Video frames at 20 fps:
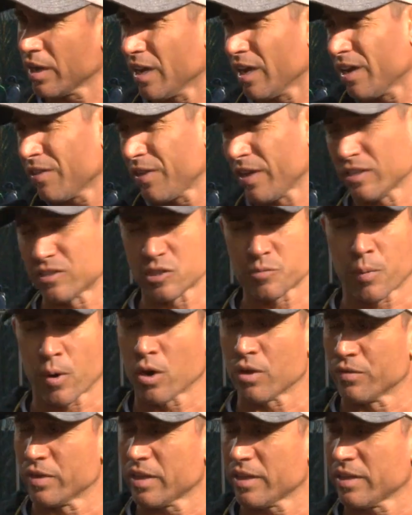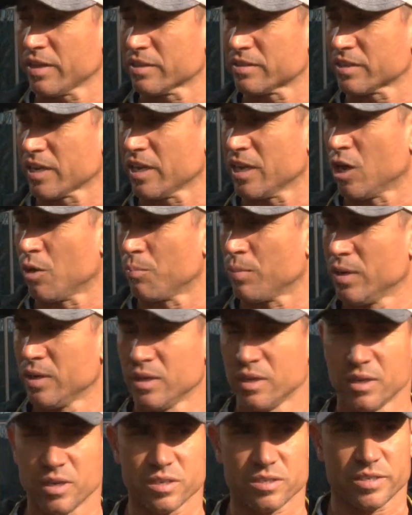And I think it's just part of it. I think it's going to help
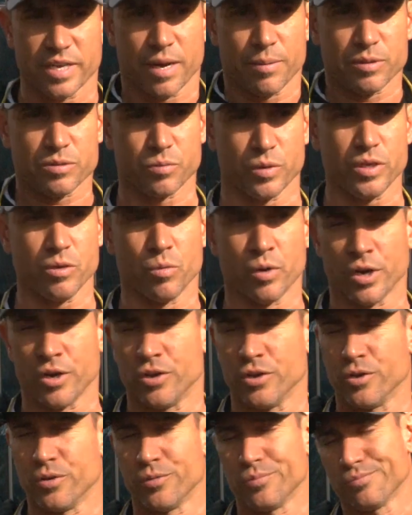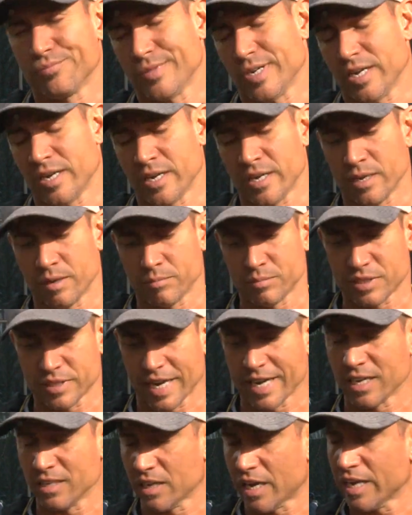establish what you want to do
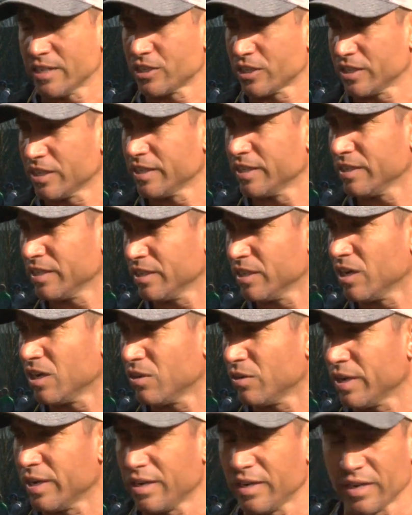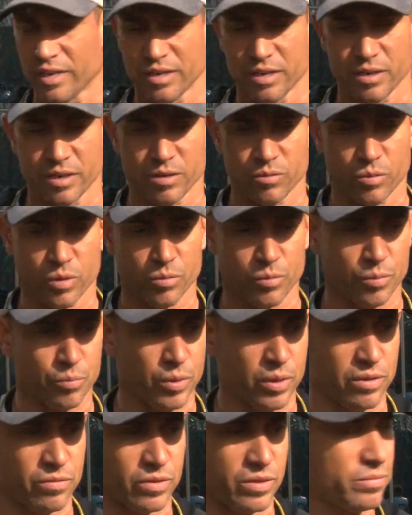psychologically, you know, and what we
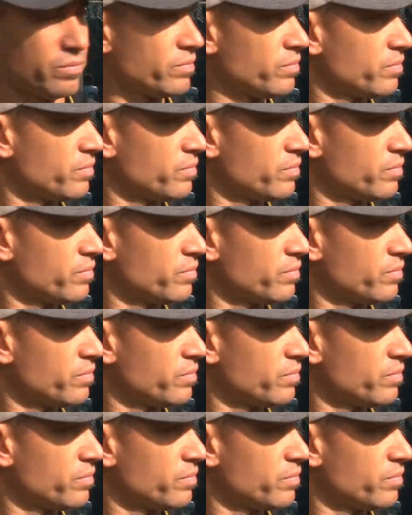believe in.